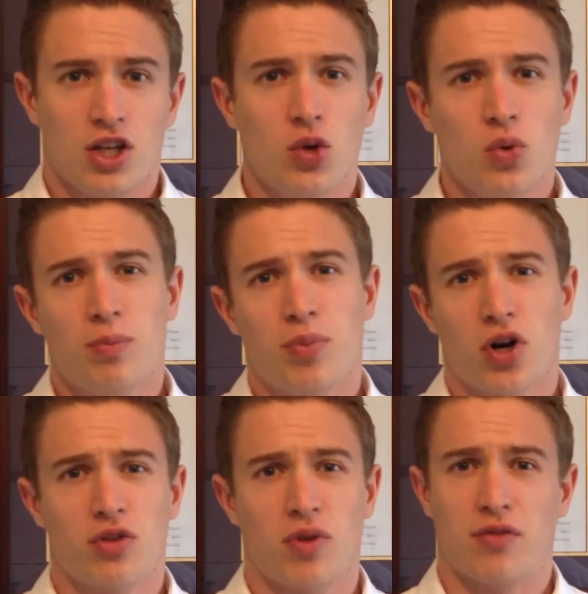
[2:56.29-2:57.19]
you would
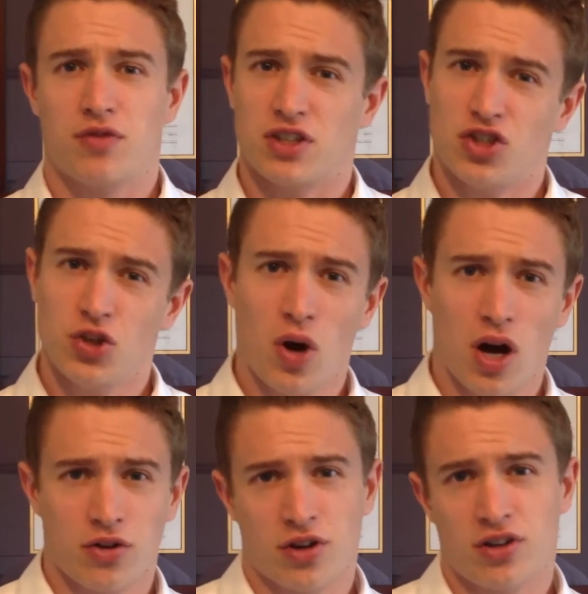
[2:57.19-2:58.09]
burn roughly two
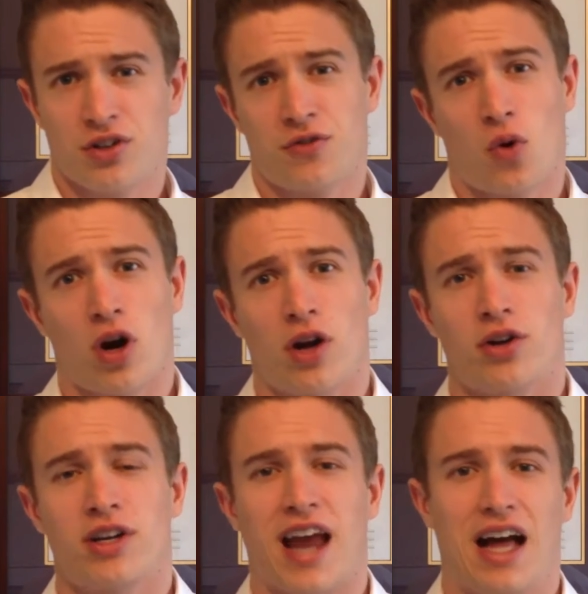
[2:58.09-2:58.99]
hundred to four hundred